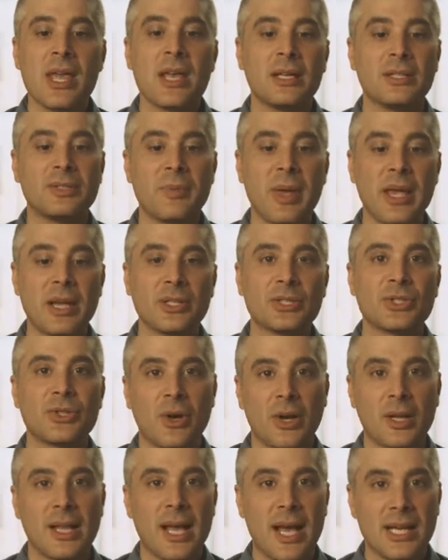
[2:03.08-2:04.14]
is making sure
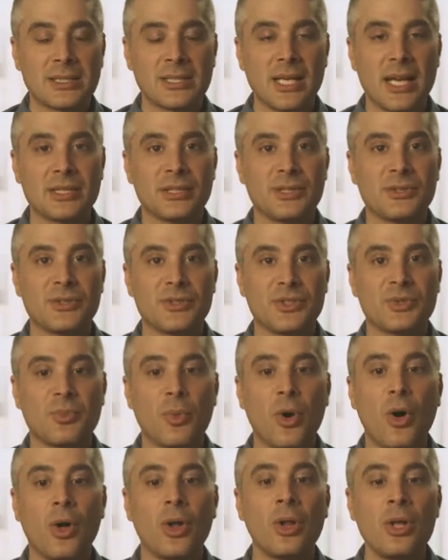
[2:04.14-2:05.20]
our class sizes are
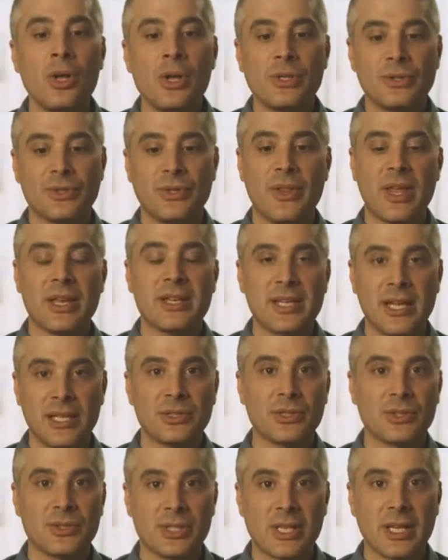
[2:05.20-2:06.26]
small so that
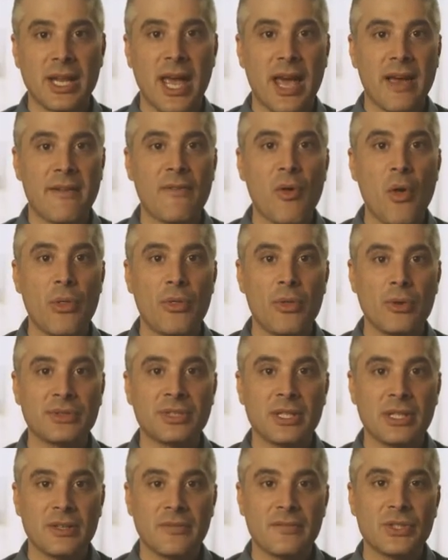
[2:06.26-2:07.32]
teachers can have those
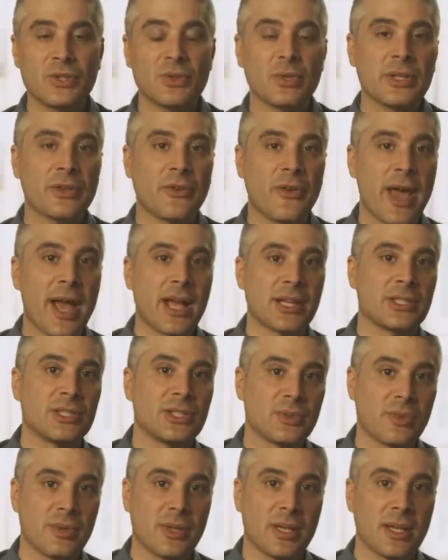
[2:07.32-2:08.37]
individual
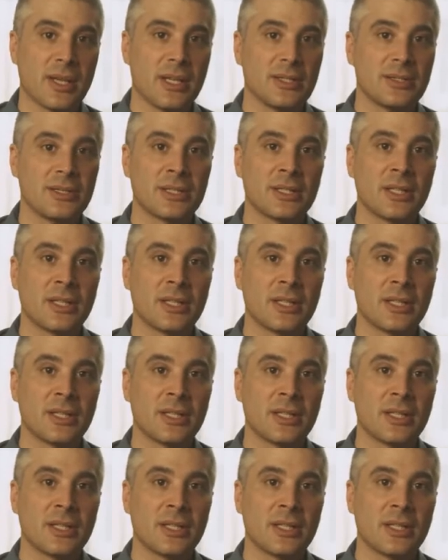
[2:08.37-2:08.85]
interactions with the kids.